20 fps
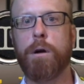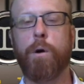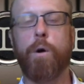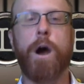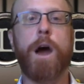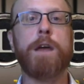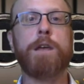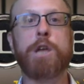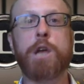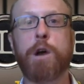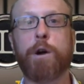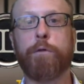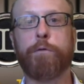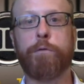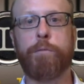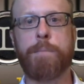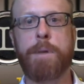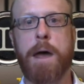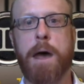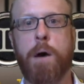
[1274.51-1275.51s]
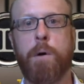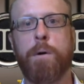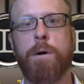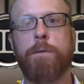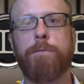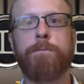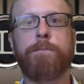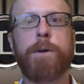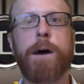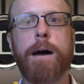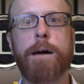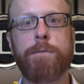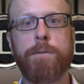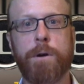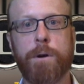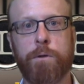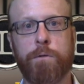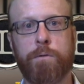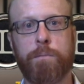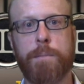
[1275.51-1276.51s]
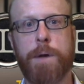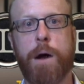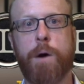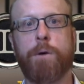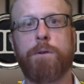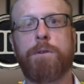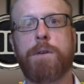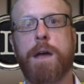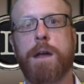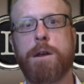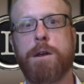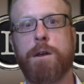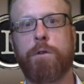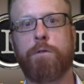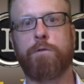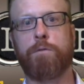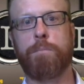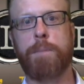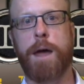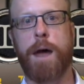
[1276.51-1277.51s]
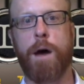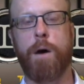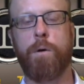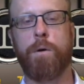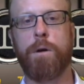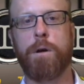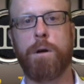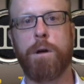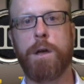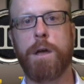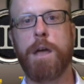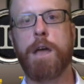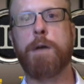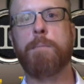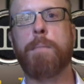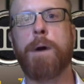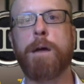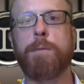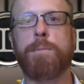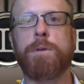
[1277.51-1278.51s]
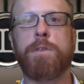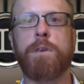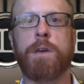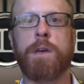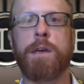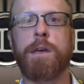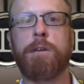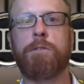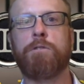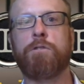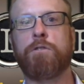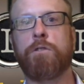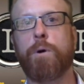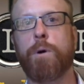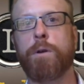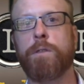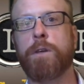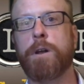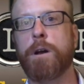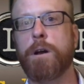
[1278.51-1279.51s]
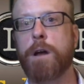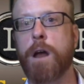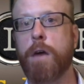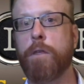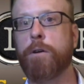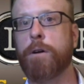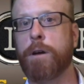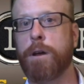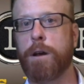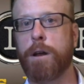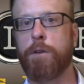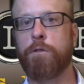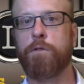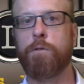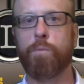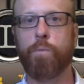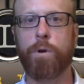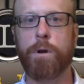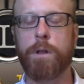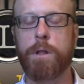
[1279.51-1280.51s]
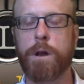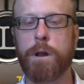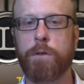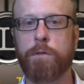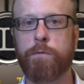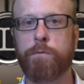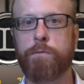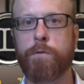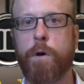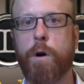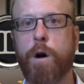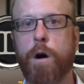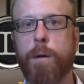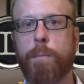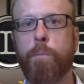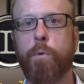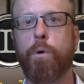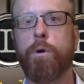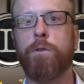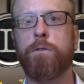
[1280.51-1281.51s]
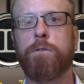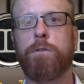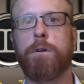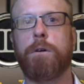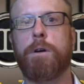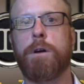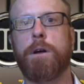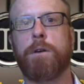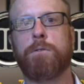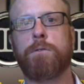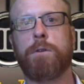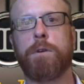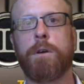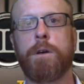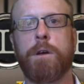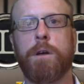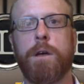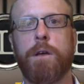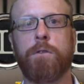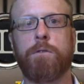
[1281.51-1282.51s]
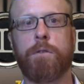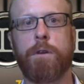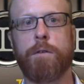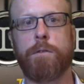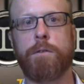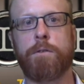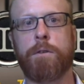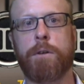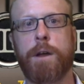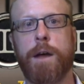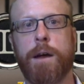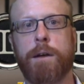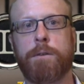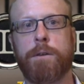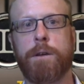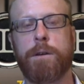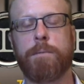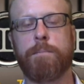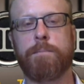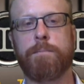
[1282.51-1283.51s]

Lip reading: a year from now, 5 years from now, or 10 years from now, it might be the key to showing that another condition, one that is far more serious, is service-connected.